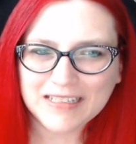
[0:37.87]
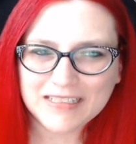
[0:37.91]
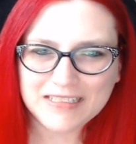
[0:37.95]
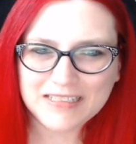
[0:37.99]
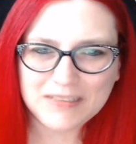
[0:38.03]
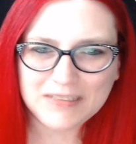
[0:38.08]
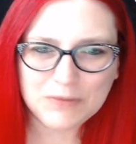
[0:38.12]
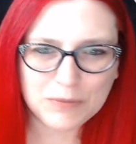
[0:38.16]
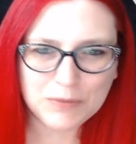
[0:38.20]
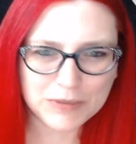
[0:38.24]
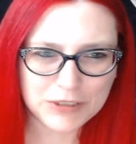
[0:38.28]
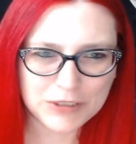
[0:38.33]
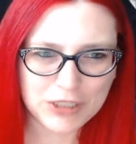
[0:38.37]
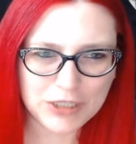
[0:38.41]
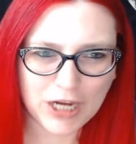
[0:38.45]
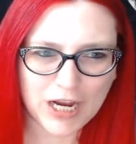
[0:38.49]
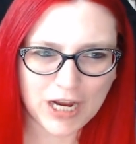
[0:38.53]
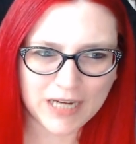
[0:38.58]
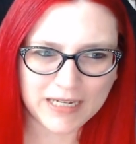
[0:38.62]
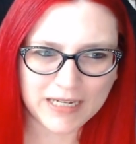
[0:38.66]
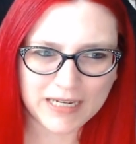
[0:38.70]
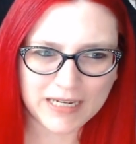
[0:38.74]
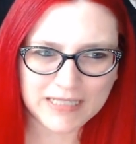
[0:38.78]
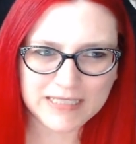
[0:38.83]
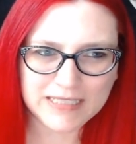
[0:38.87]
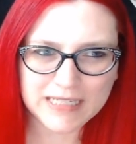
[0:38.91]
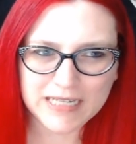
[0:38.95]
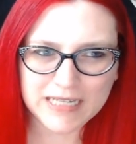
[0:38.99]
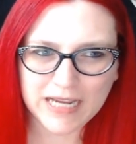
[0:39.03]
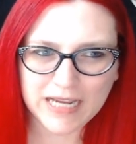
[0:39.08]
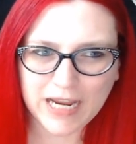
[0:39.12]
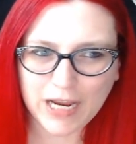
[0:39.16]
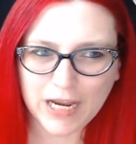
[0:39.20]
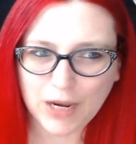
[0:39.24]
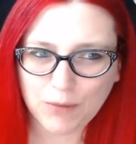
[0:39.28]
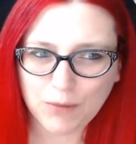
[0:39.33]
was talking
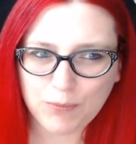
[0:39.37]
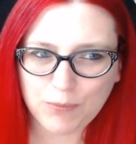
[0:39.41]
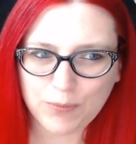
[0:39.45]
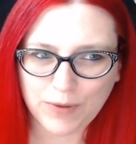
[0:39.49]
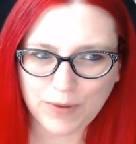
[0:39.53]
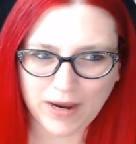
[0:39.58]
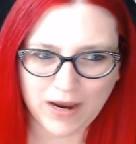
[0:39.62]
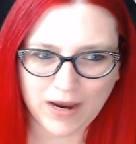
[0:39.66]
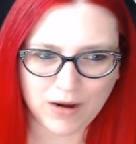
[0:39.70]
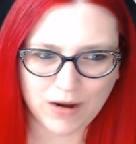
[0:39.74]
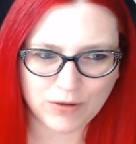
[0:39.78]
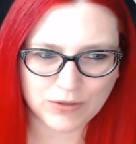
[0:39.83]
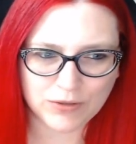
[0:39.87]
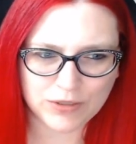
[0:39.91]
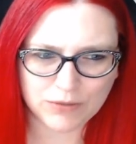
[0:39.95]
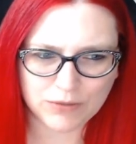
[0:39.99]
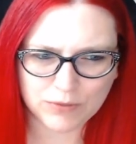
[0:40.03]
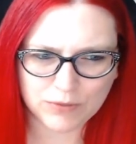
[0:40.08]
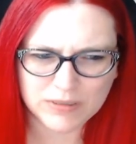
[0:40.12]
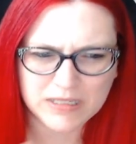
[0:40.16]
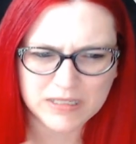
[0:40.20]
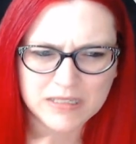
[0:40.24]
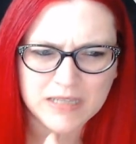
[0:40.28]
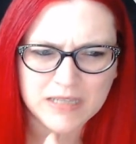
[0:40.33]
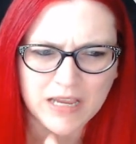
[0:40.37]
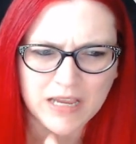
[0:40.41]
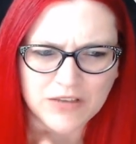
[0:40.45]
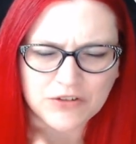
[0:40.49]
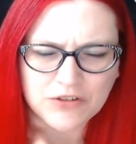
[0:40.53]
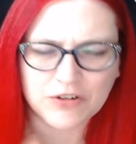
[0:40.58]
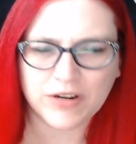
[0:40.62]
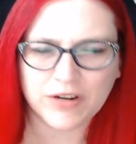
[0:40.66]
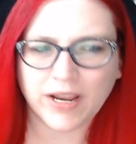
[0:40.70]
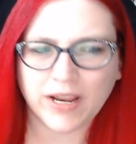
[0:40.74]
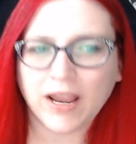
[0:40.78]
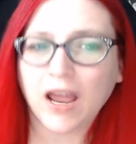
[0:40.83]
today about, or was this
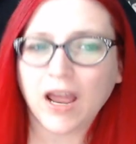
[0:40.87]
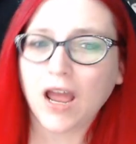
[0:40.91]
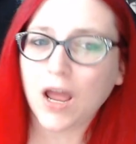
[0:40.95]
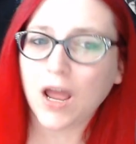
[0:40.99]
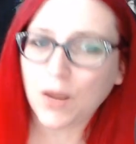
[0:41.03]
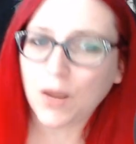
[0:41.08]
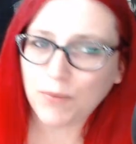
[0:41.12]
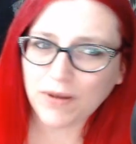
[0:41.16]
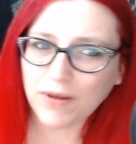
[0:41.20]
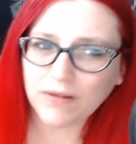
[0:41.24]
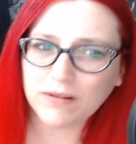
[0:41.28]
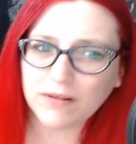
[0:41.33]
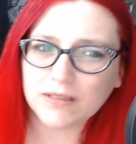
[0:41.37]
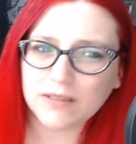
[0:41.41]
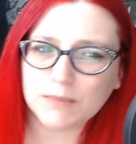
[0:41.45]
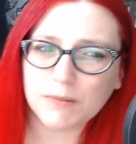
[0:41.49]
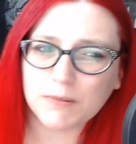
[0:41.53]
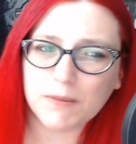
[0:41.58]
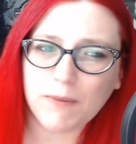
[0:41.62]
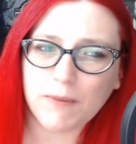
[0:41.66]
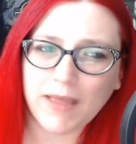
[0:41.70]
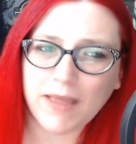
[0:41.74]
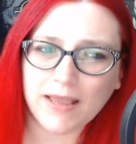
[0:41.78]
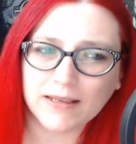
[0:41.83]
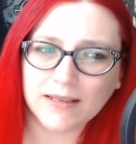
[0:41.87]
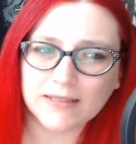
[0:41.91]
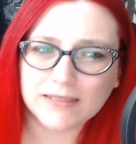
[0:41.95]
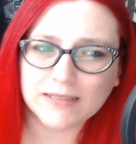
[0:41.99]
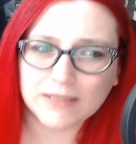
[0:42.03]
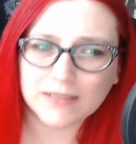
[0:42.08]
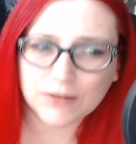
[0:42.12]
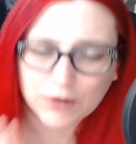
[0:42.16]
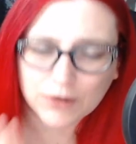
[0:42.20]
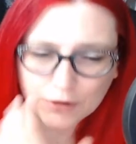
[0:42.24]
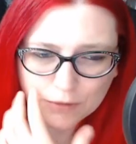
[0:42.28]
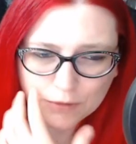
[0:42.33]
yesterday, about Elizabeth
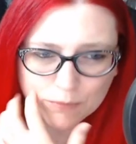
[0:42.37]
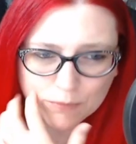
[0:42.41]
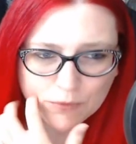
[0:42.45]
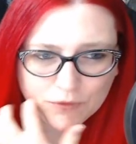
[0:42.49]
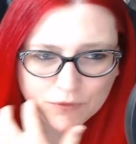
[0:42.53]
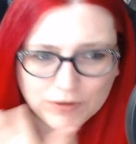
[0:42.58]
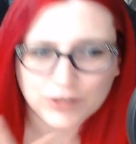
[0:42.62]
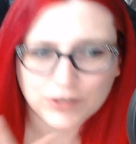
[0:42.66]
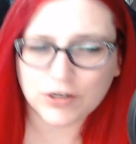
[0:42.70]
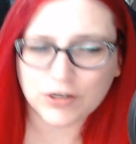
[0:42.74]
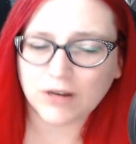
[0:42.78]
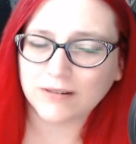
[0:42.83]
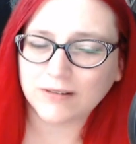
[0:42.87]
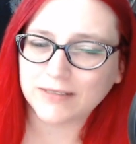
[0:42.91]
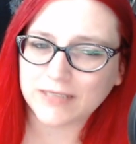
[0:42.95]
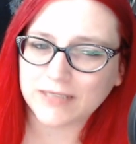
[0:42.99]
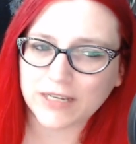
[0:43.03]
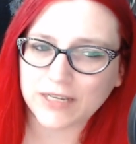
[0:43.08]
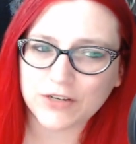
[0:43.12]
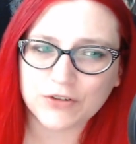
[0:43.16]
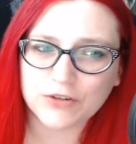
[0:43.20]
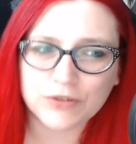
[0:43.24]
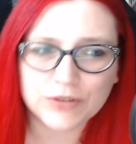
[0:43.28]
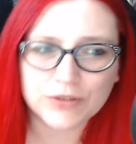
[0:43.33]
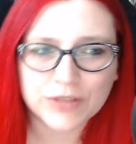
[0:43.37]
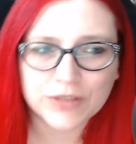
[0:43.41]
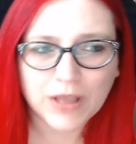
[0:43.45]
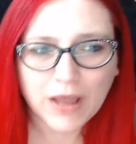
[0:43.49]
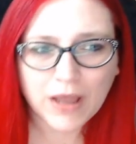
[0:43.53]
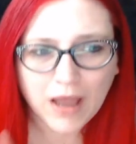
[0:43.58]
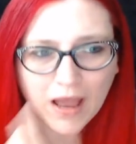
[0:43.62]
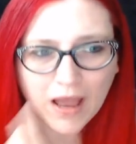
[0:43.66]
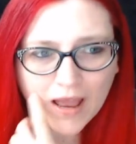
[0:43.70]
Banks, her movie Charlie's Angels.